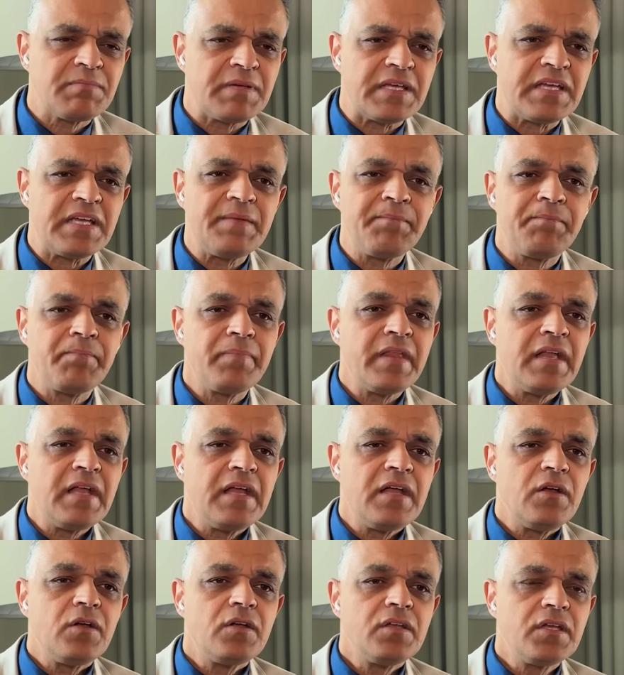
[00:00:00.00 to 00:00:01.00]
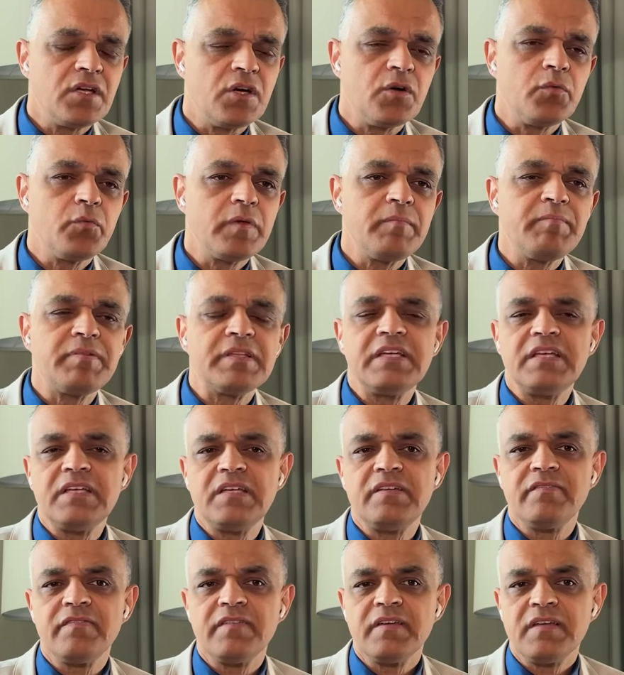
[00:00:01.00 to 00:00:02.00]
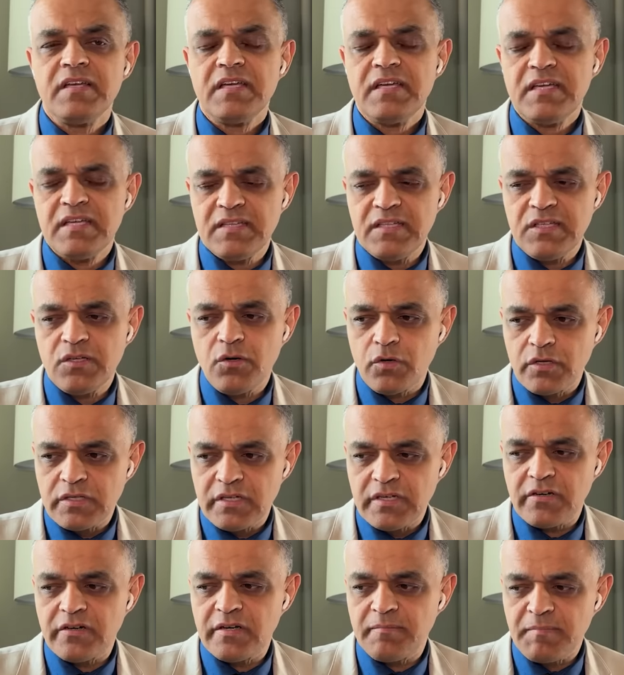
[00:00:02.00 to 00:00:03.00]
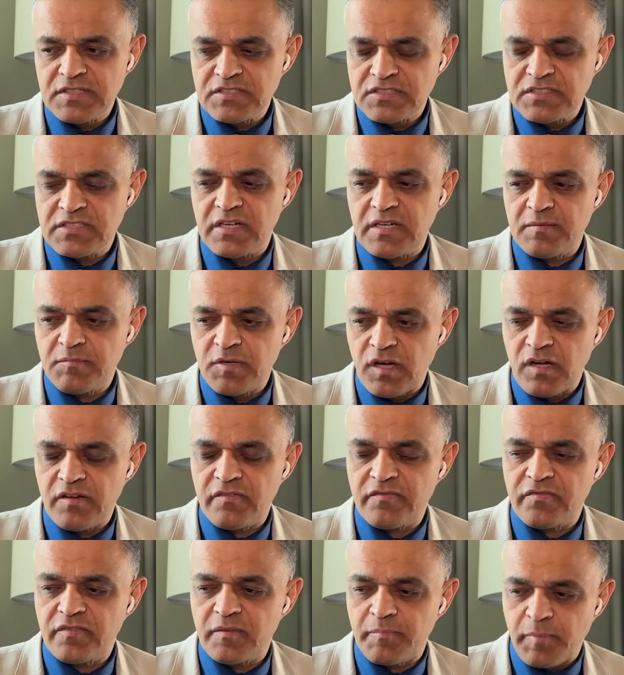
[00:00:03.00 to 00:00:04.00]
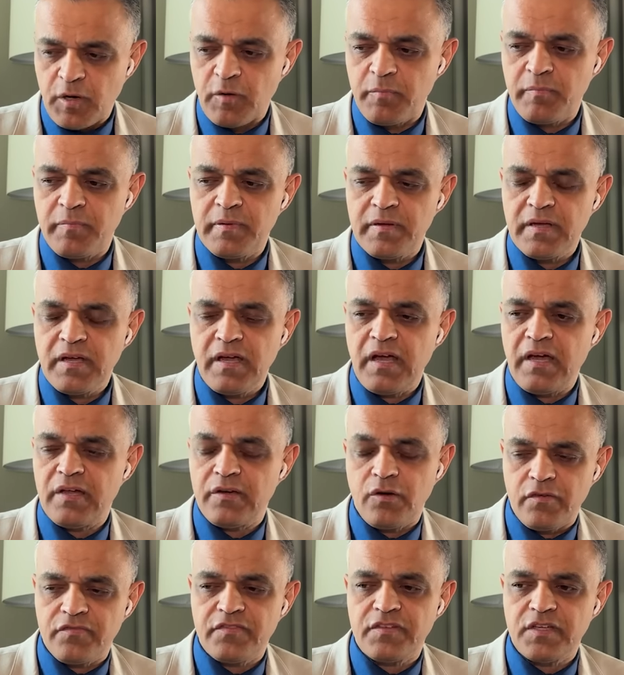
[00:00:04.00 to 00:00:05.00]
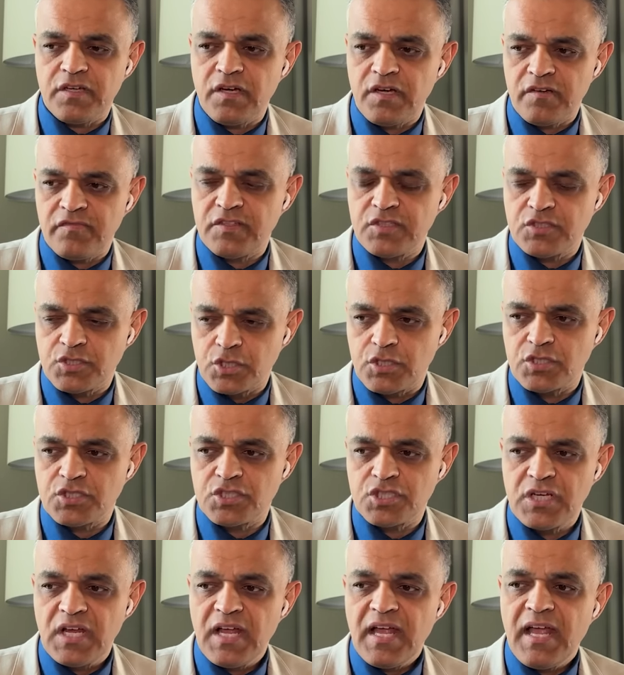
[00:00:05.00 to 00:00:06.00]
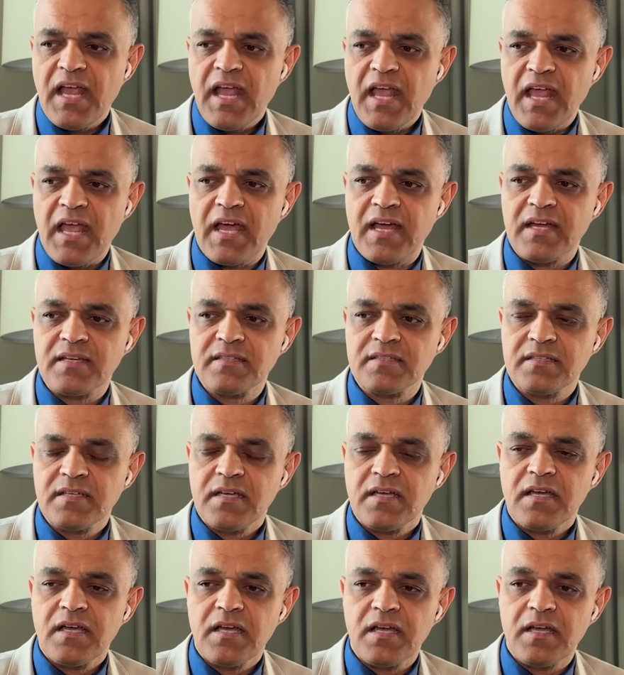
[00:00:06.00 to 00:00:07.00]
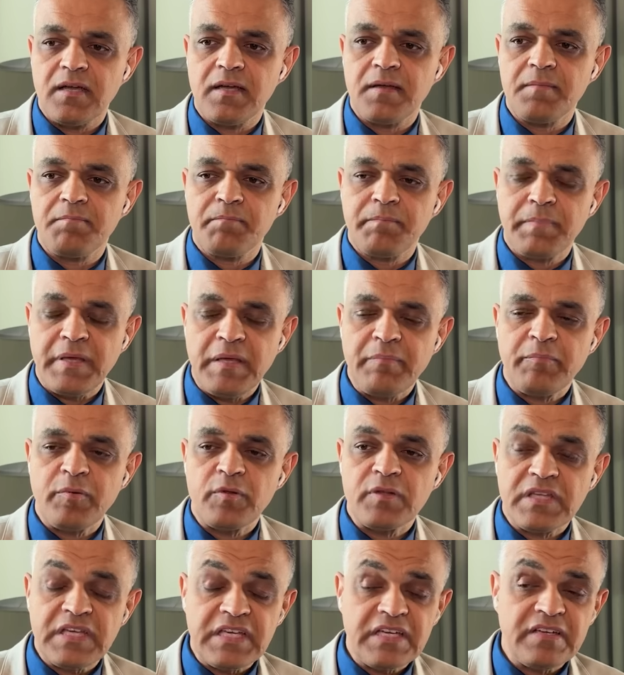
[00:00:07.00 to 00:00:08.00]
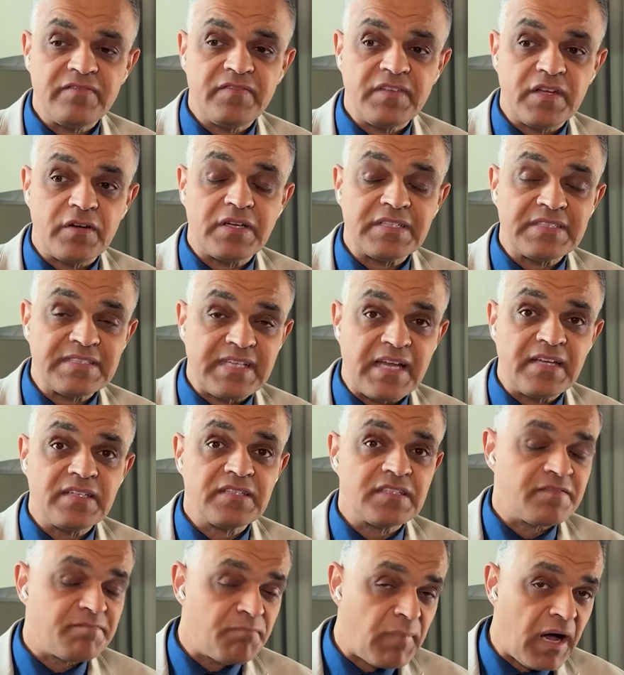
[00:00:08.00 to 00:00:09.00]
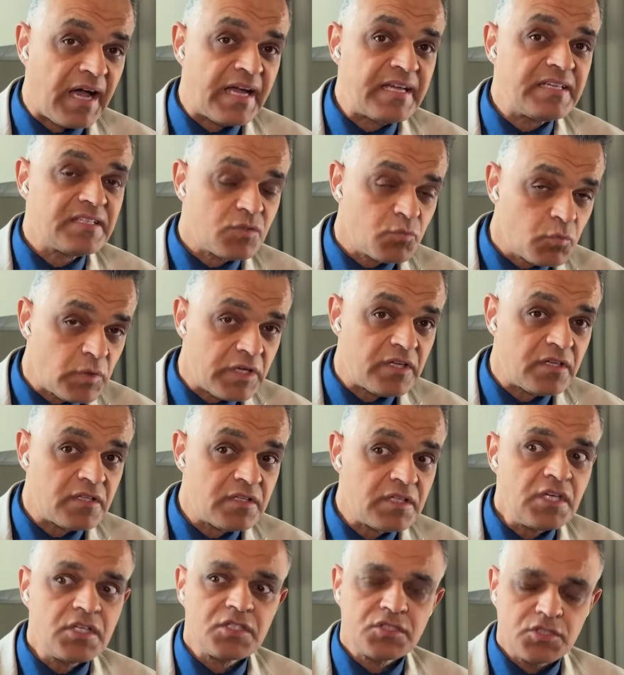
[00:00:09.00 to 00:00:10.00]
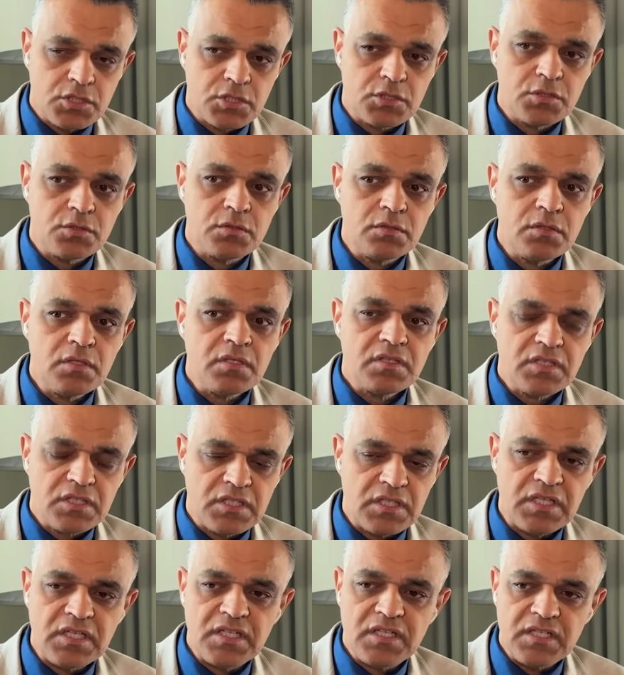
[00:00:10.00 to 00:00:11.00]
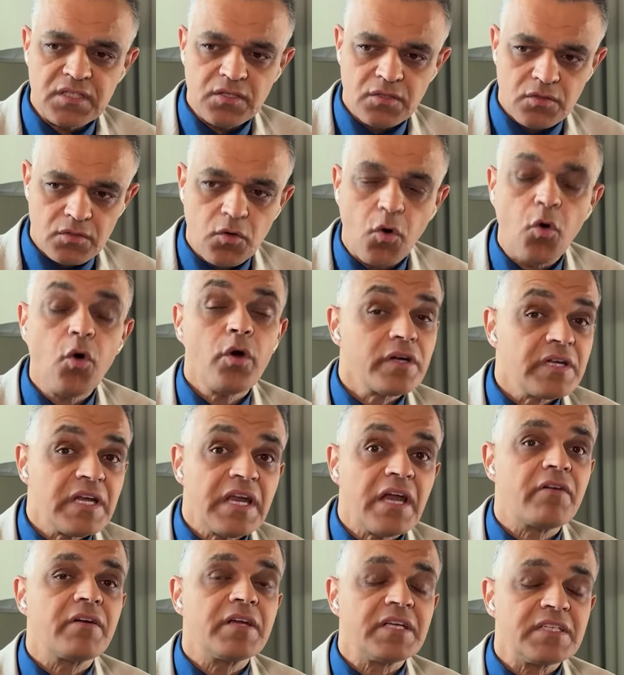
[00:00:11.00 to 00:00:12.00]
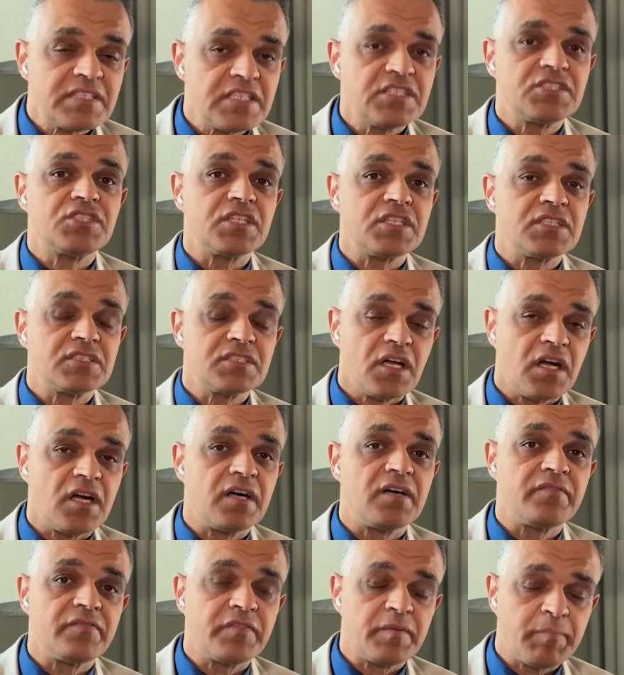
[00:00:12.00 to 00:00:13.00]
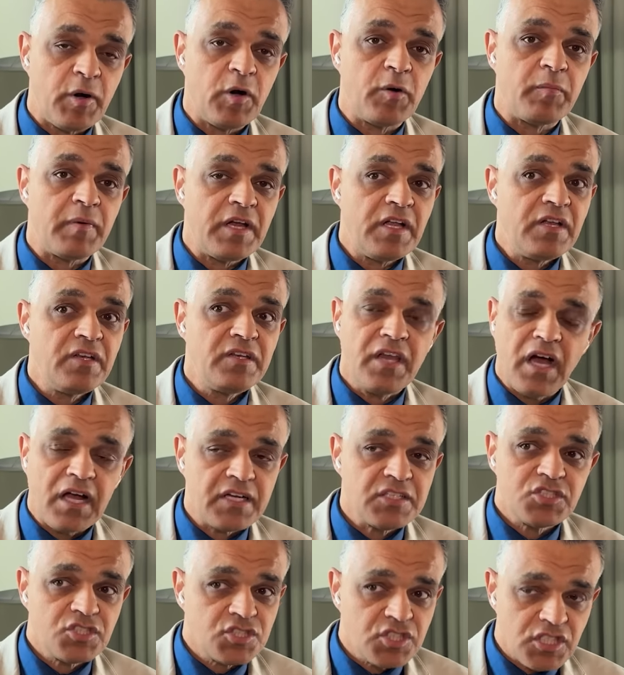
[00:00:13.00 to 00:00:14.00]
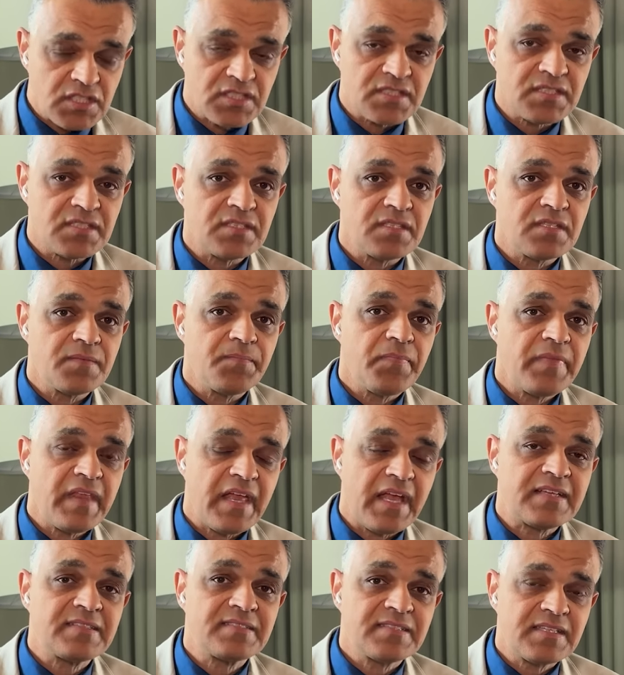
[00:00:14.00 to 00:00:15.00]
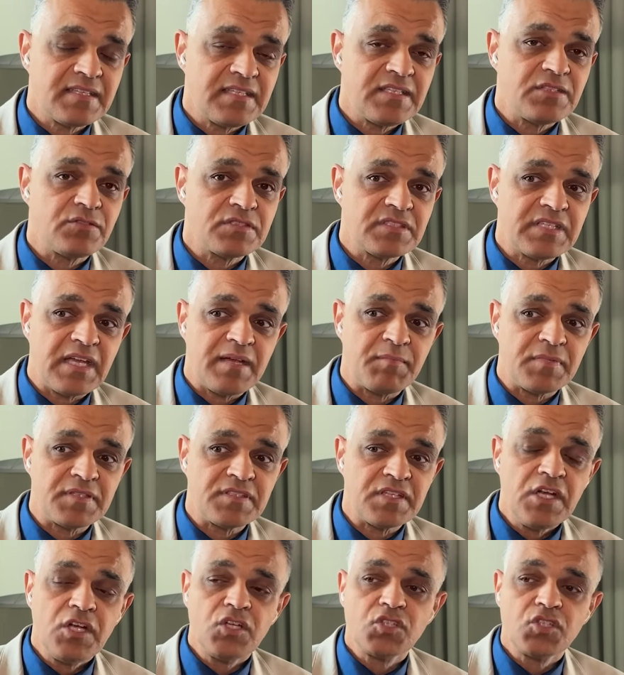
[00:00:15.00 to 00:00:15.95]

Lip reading: to be, we believe in the ordinary magisterium of the Pope and of the Church, and people give their assent of mind and will to the ordinary teachings of the Pope, not just ex cathedra statements.